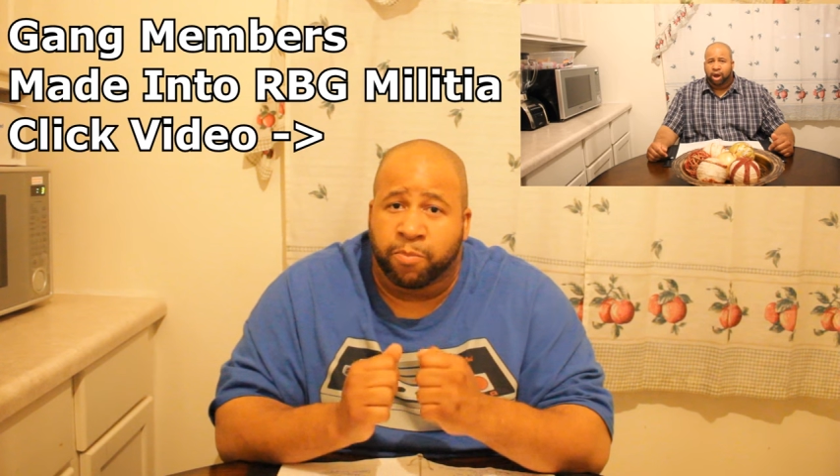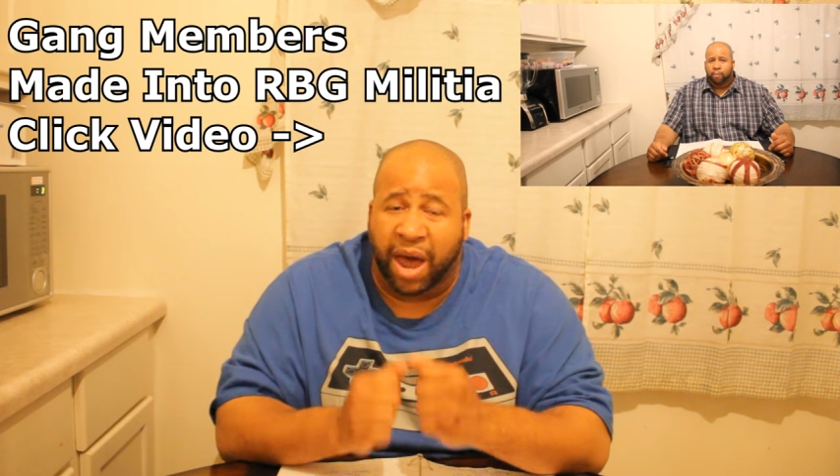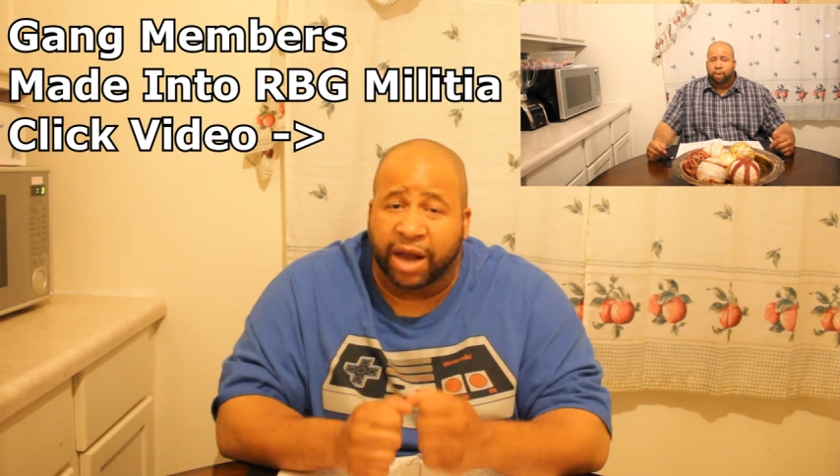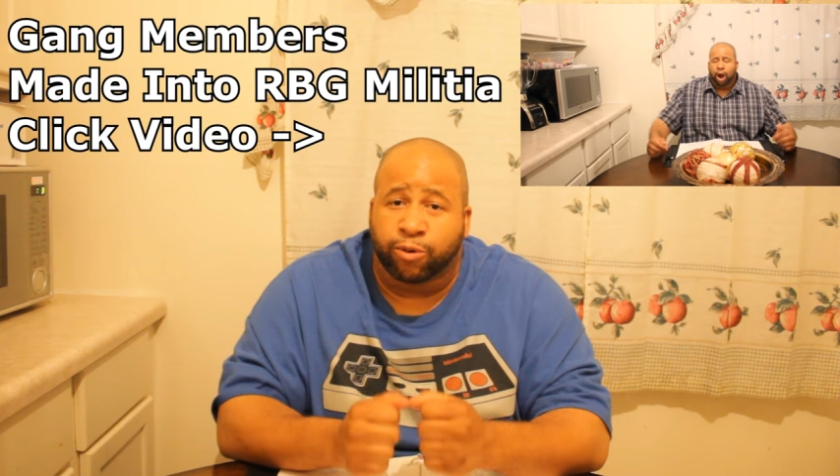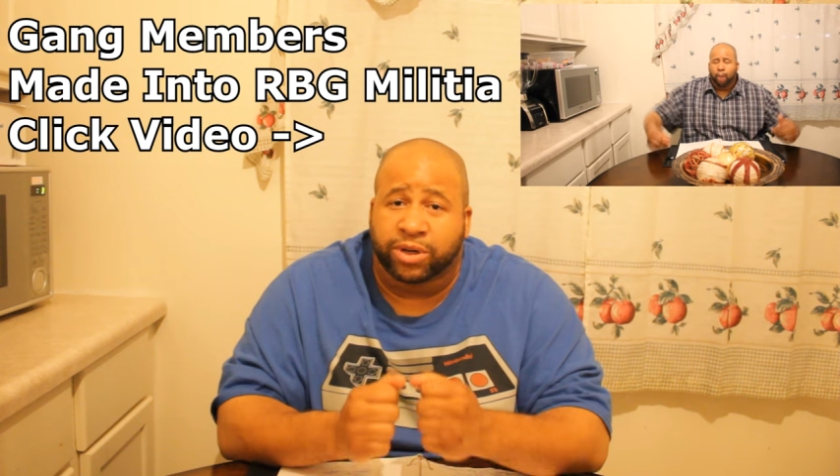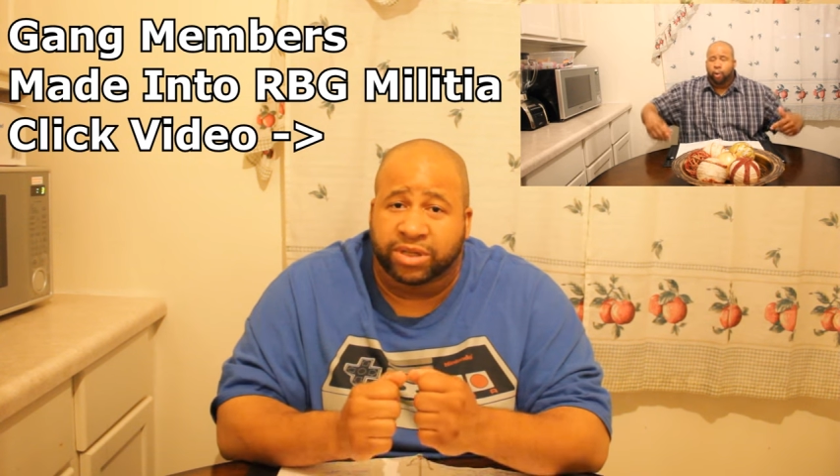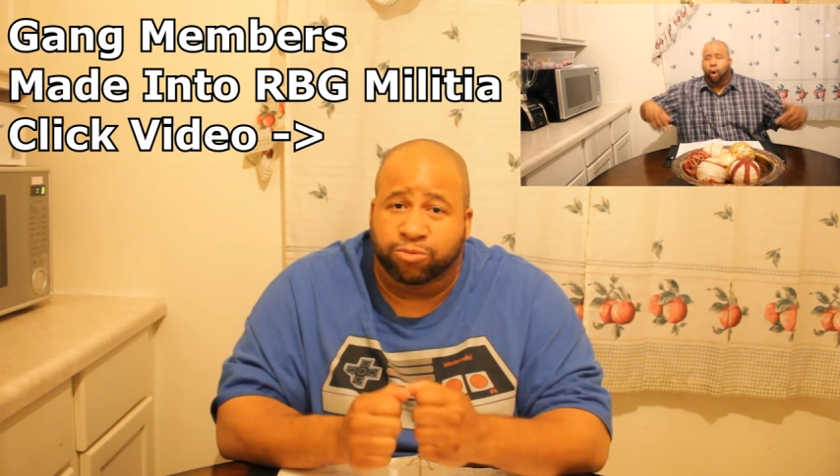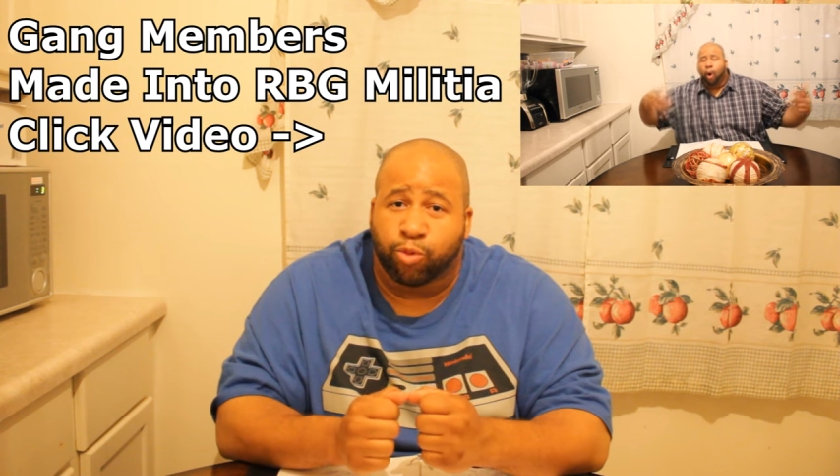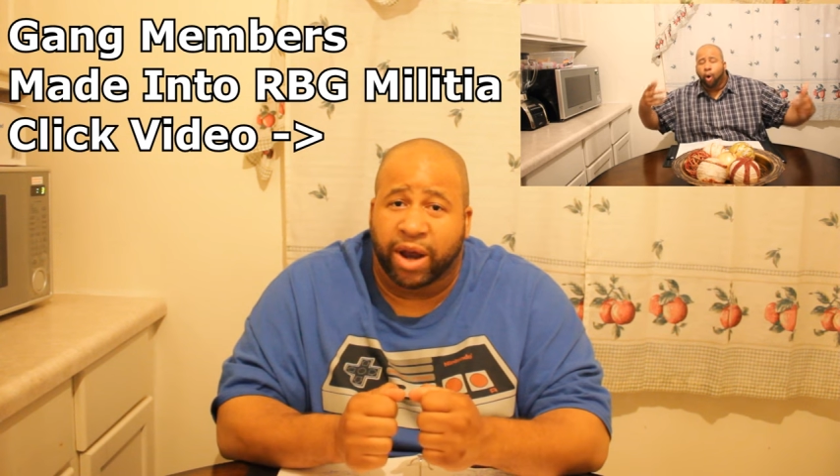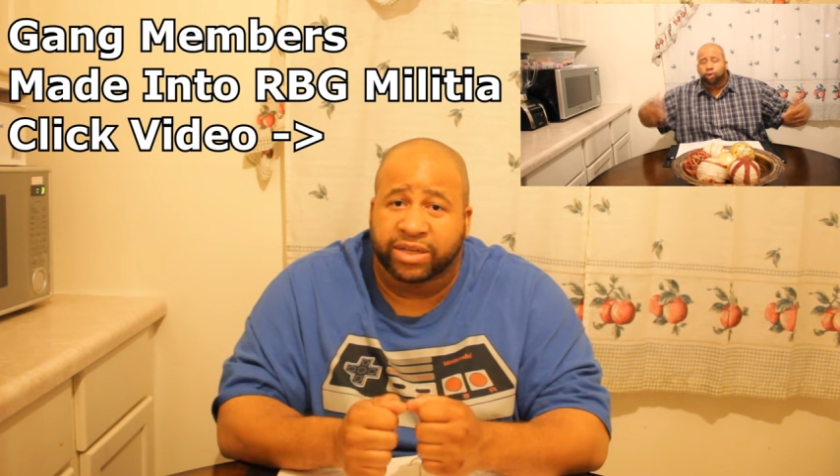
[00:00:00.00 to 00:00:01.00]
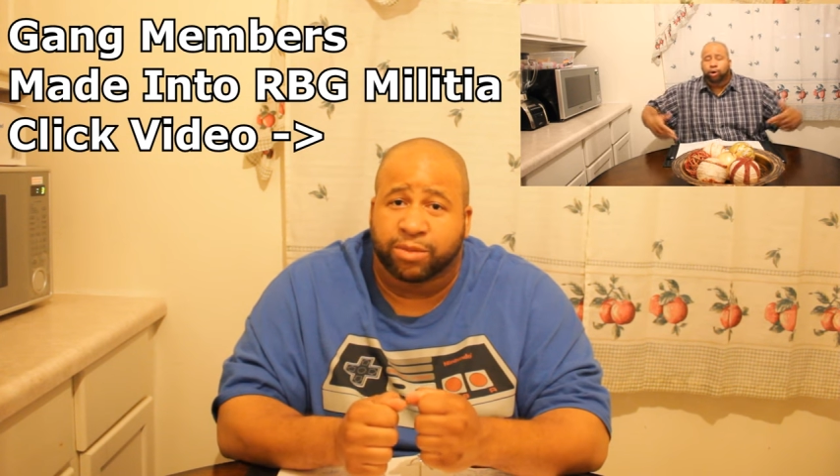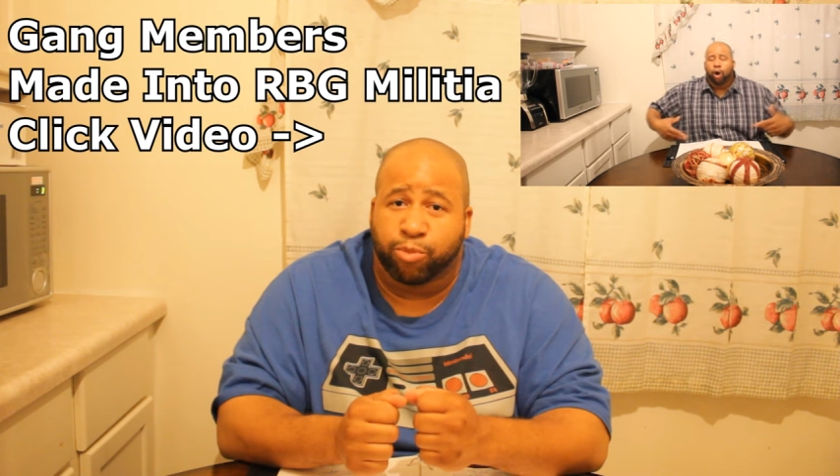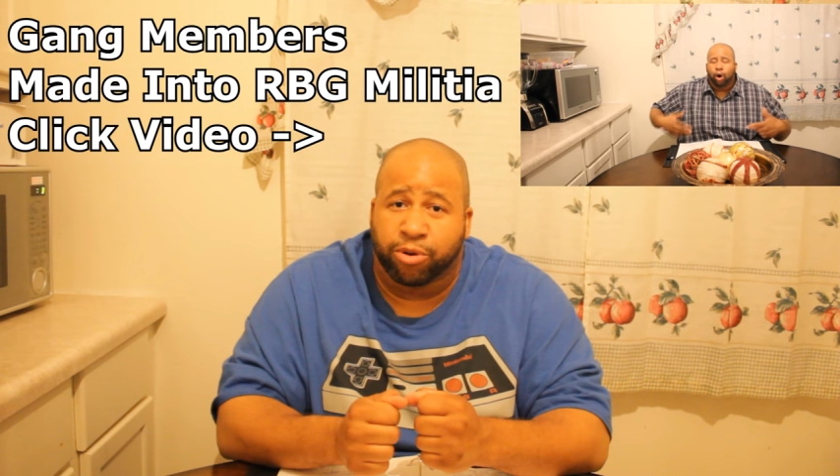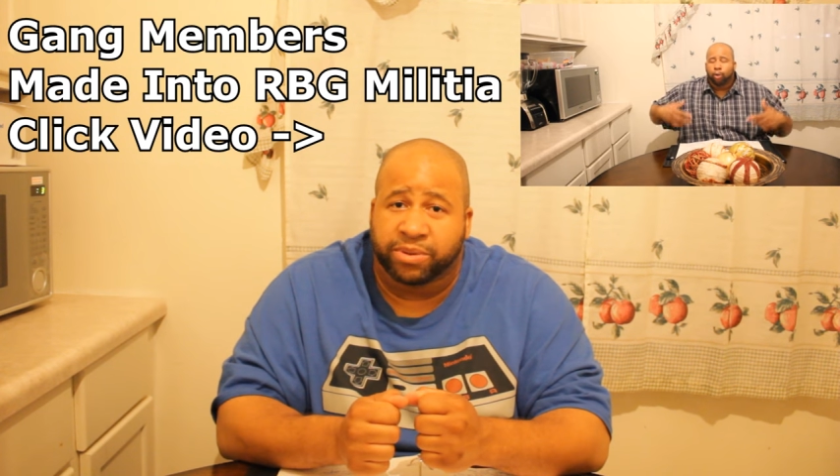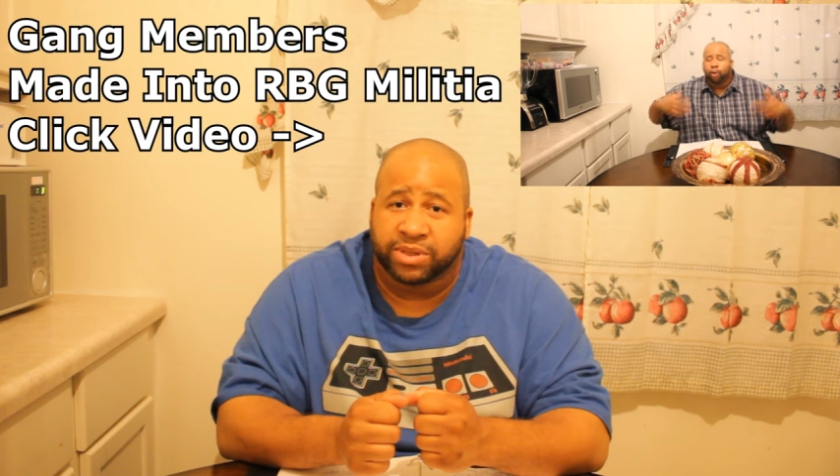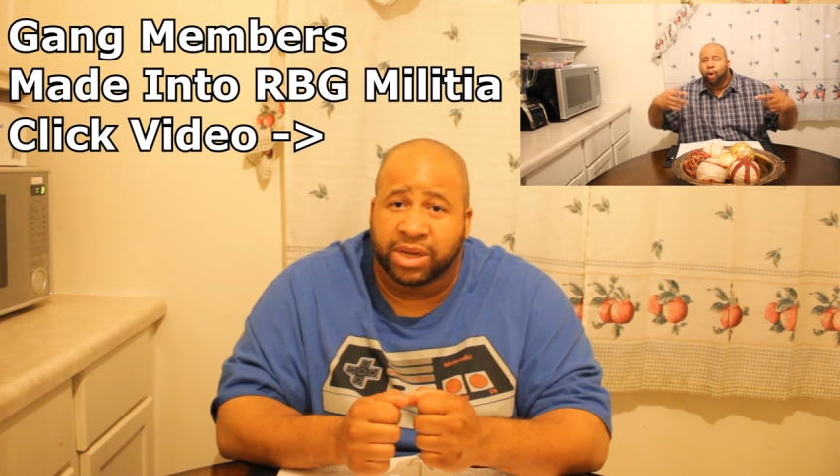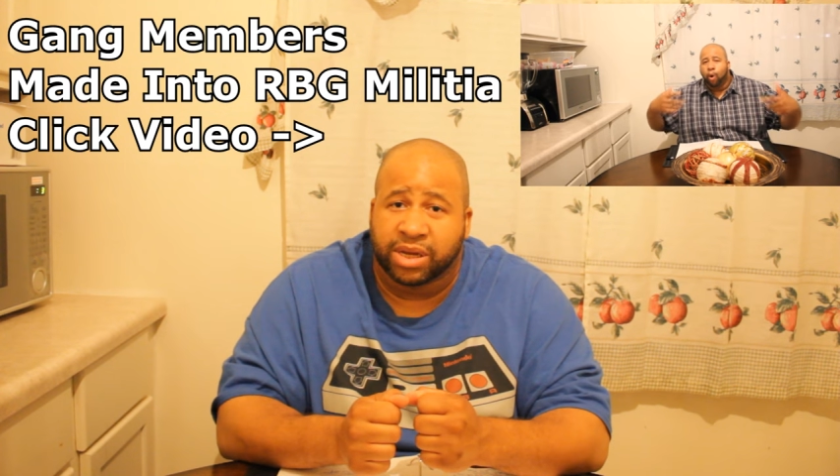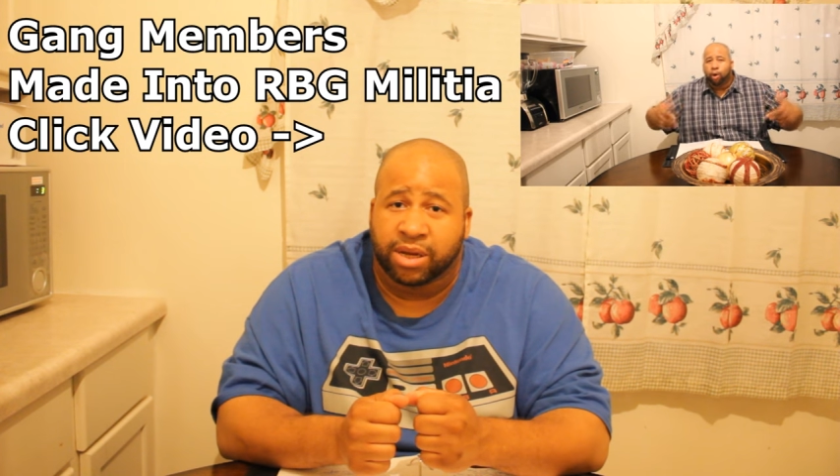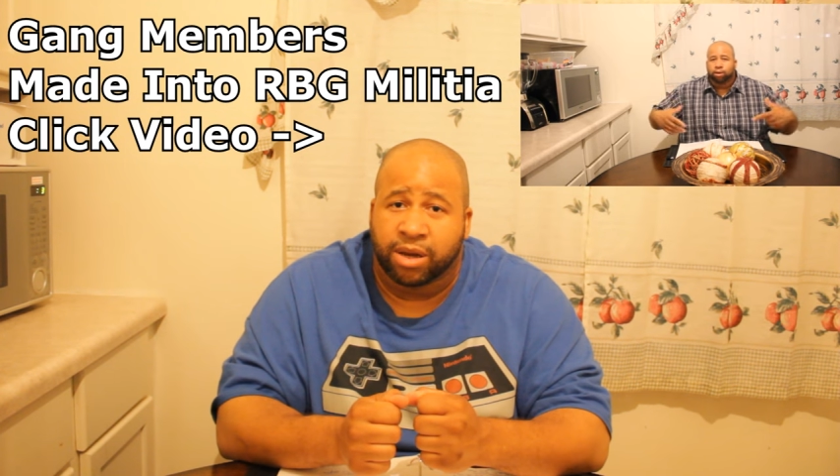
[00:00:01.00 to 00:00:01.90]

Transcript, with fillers: Battling white supremacy,